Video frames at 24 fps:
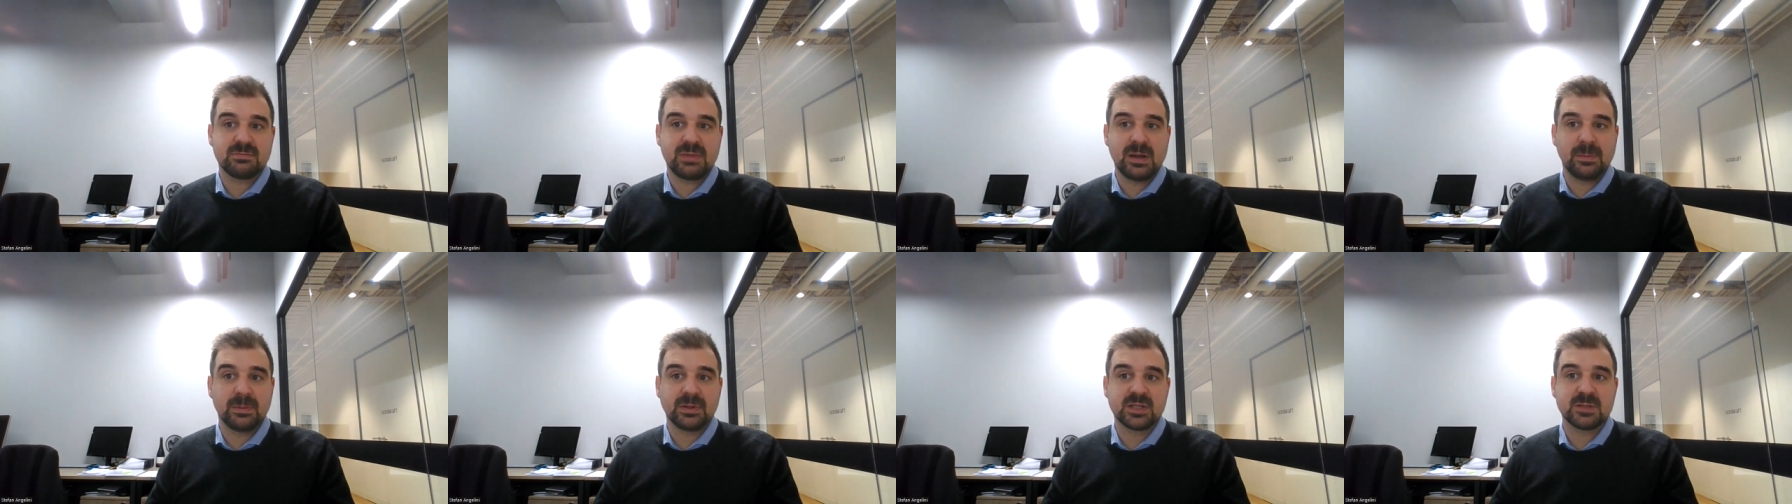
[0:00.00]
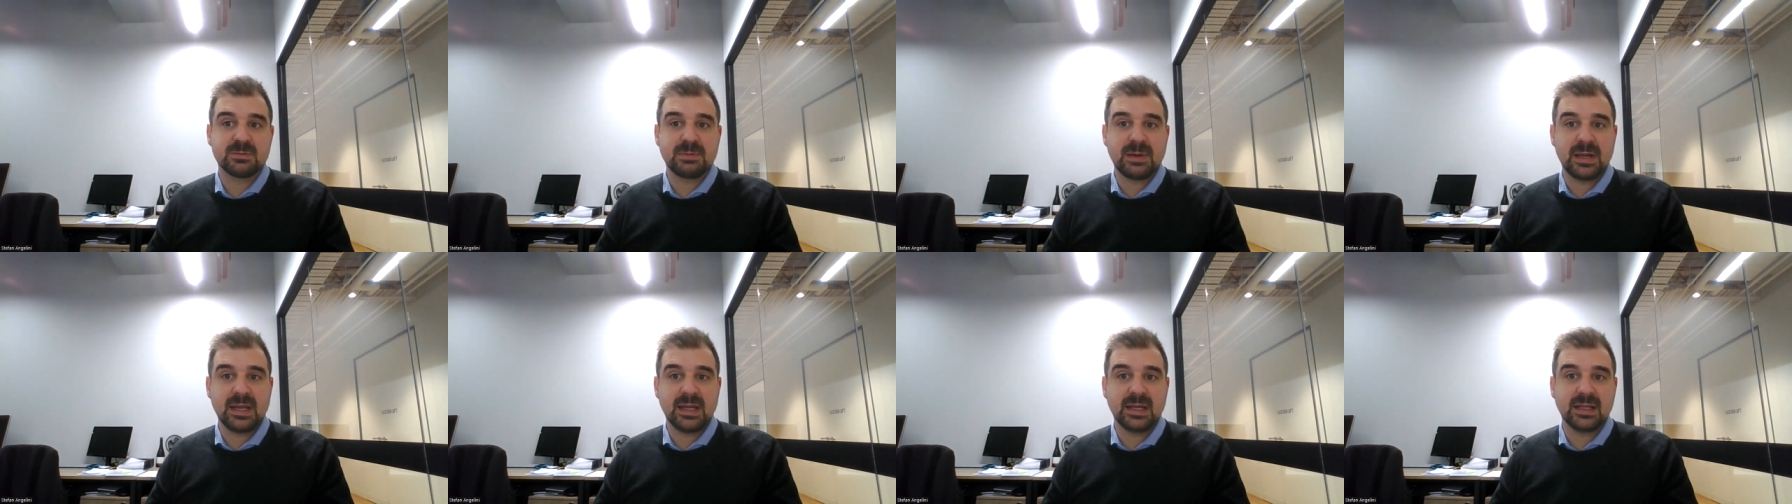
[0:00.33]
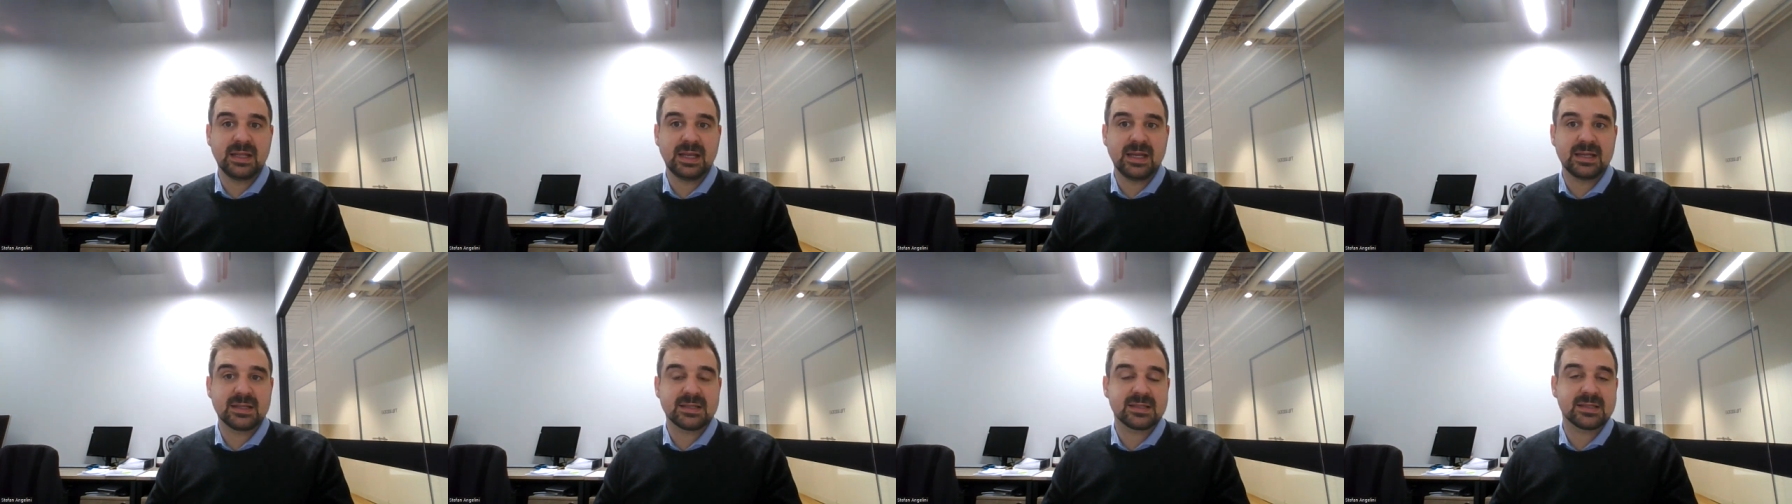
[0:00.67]
people are spending
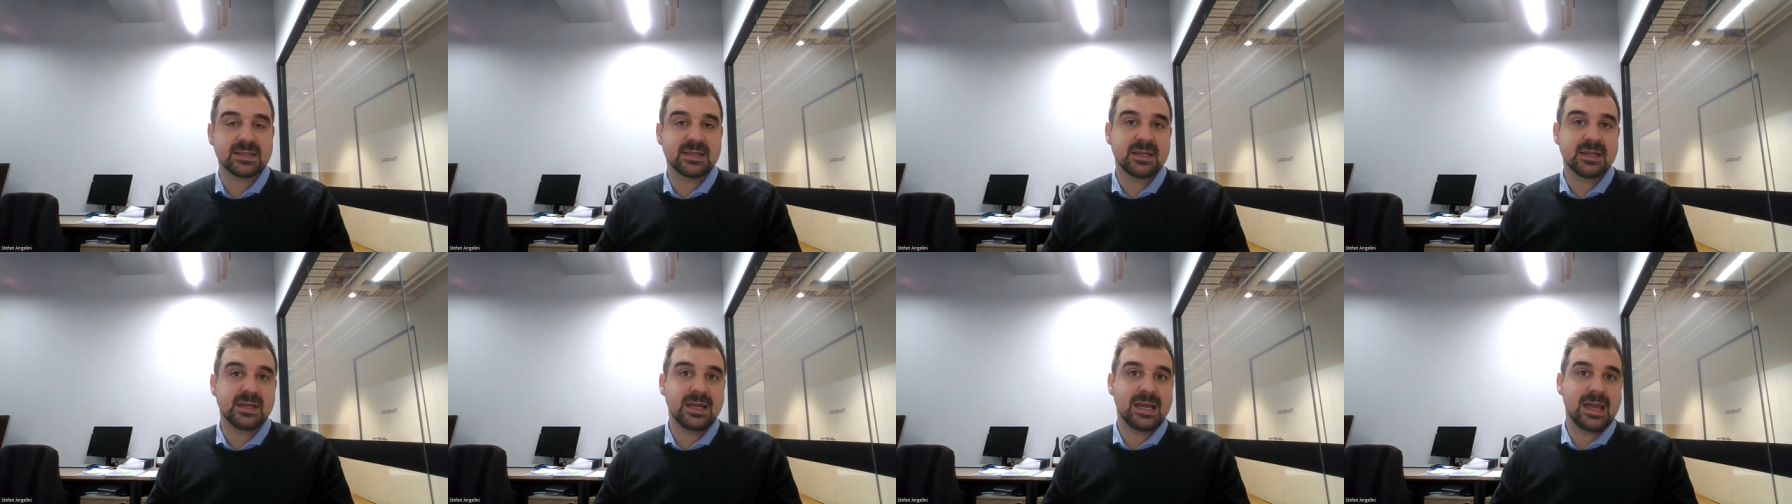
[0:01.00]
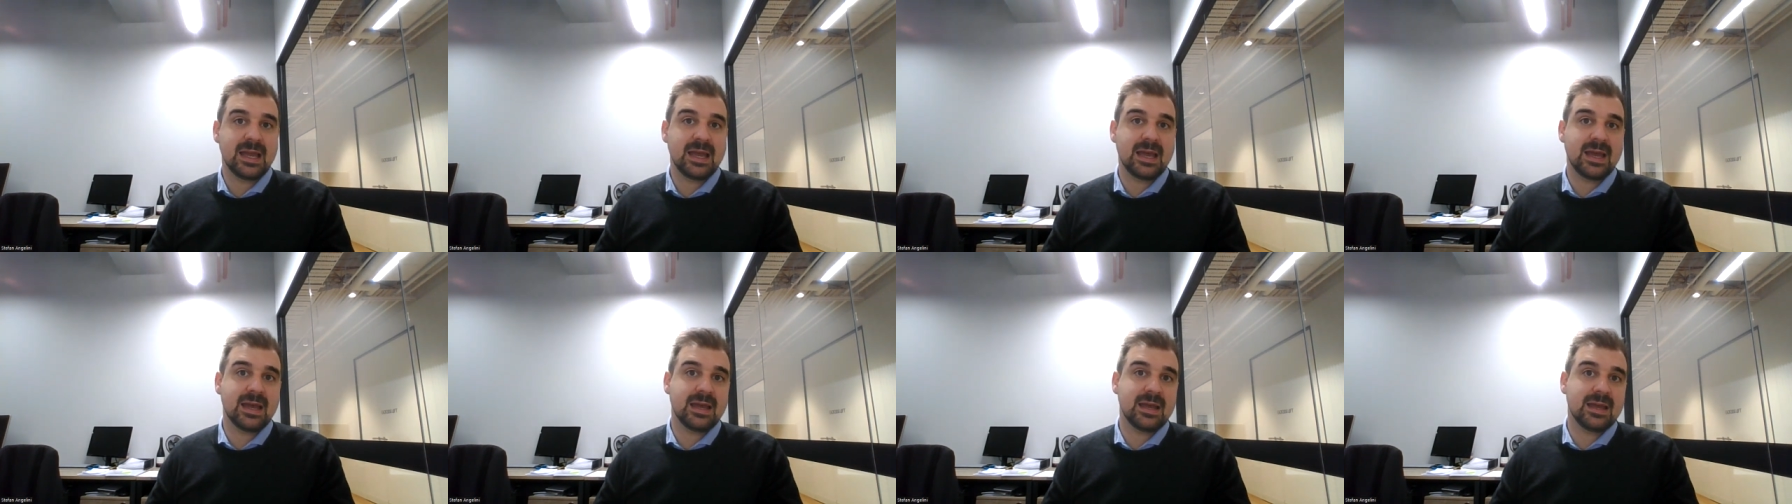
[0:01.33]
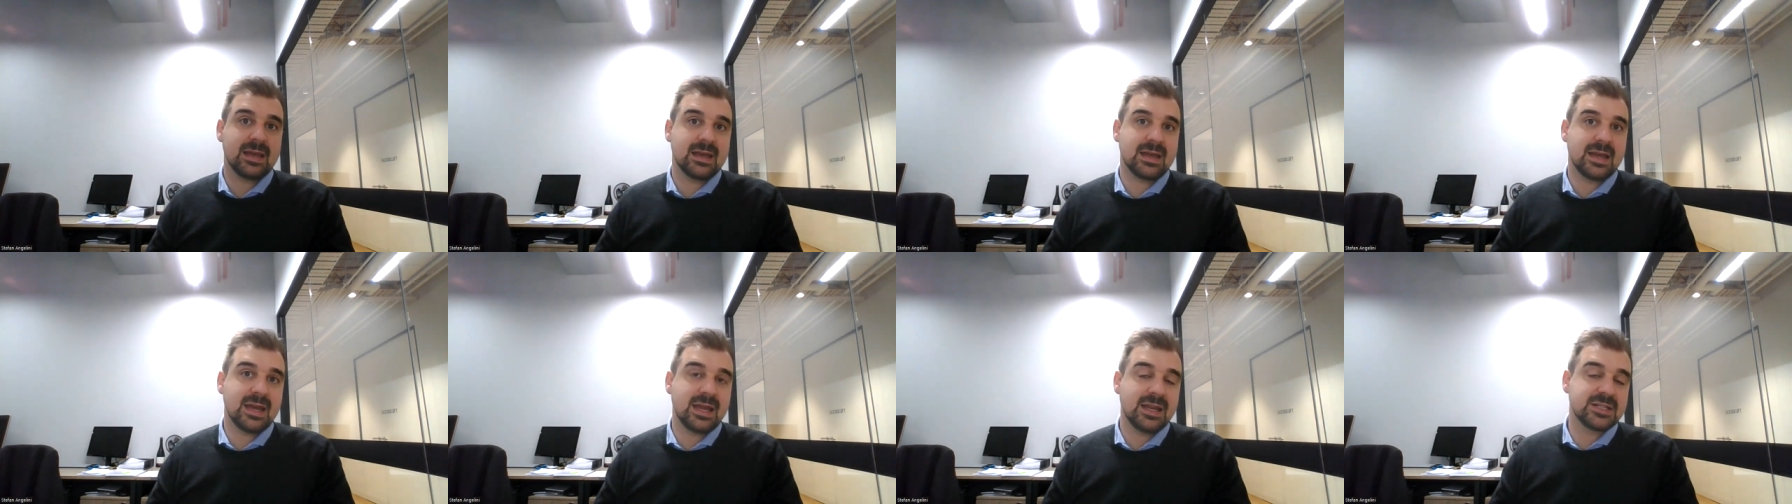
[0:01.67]
less,
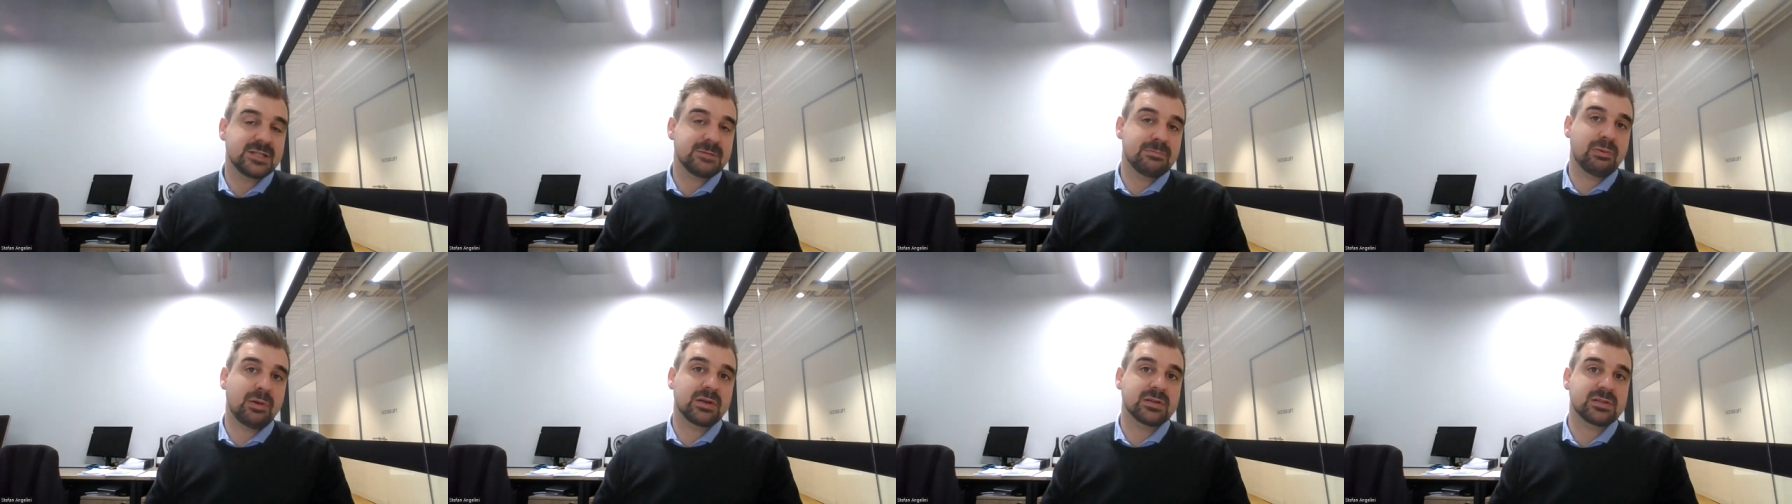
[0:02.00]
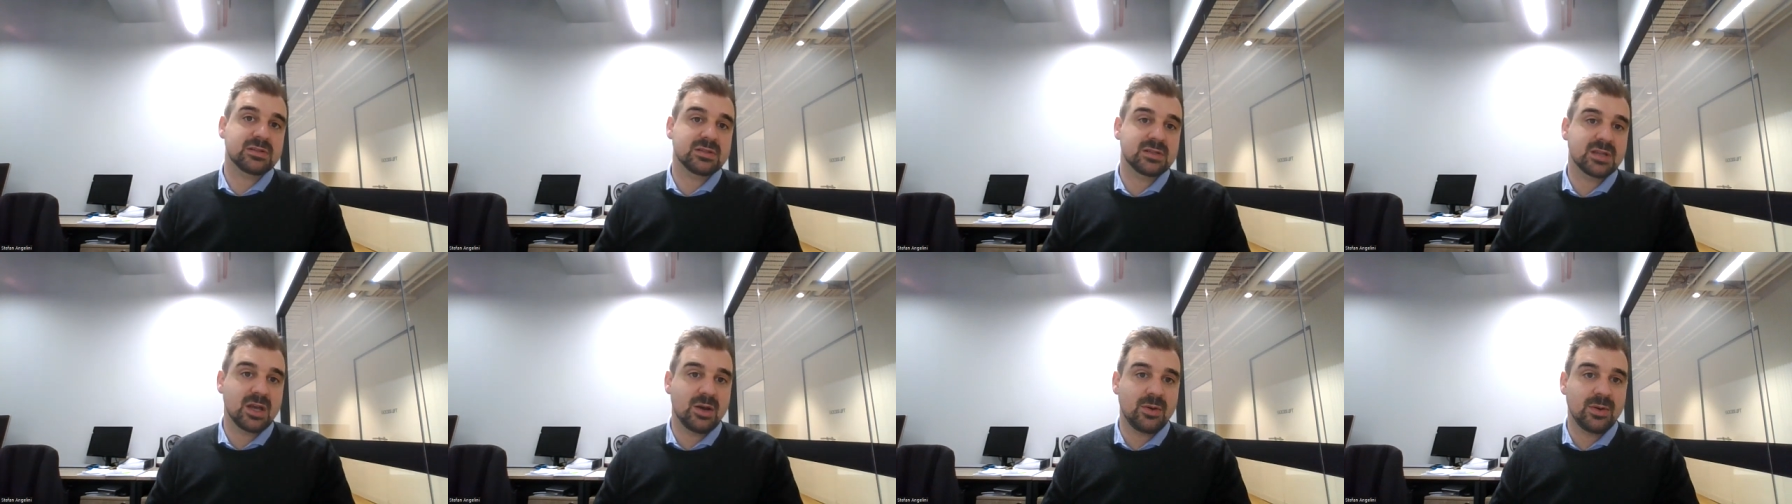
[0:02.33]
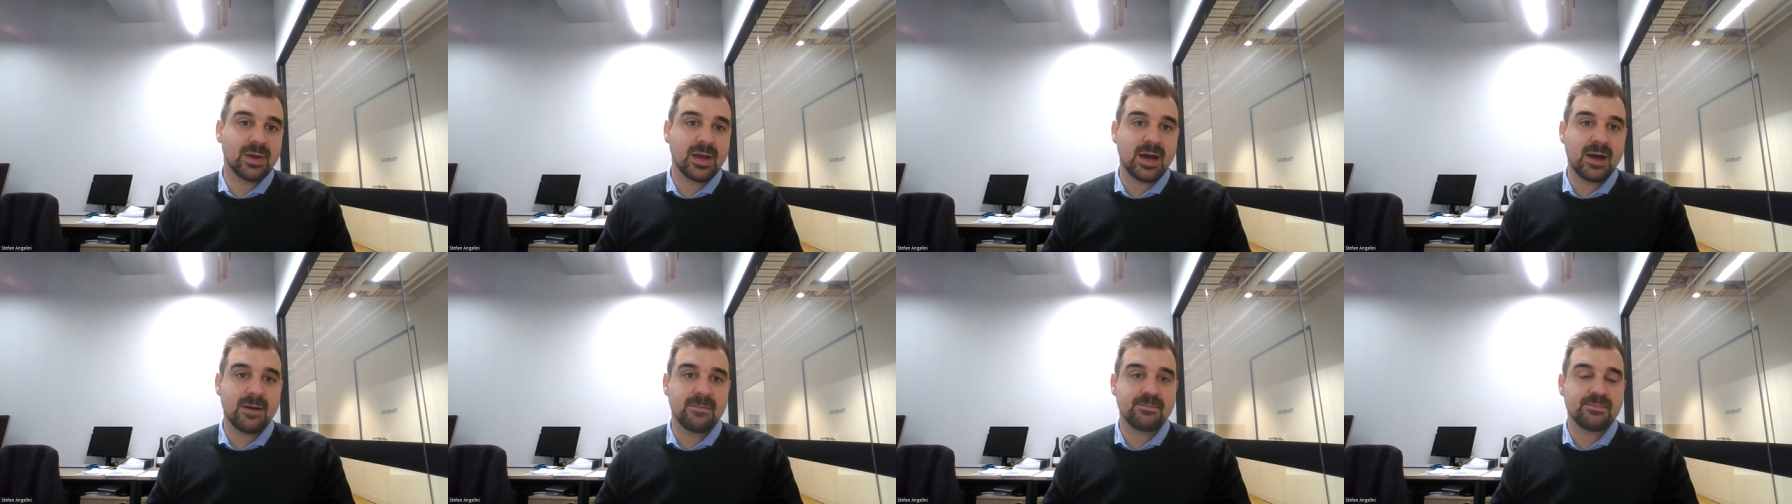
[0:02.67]
energy prices are
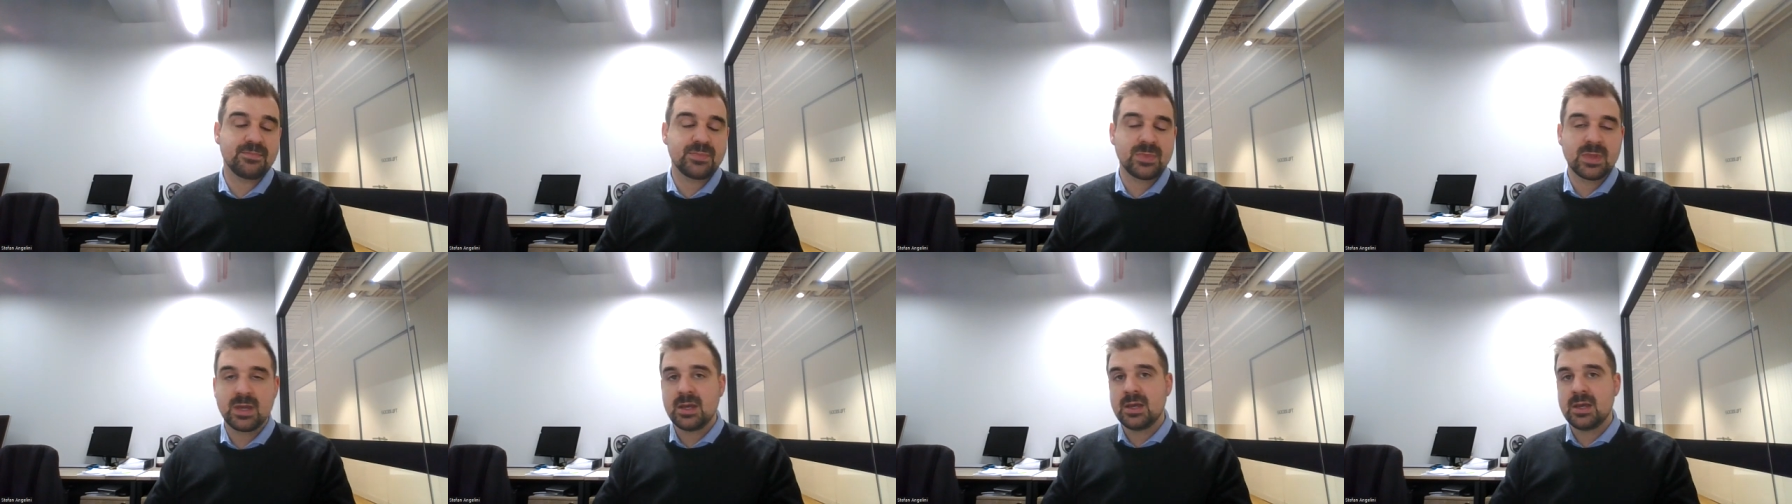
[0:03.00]
going up,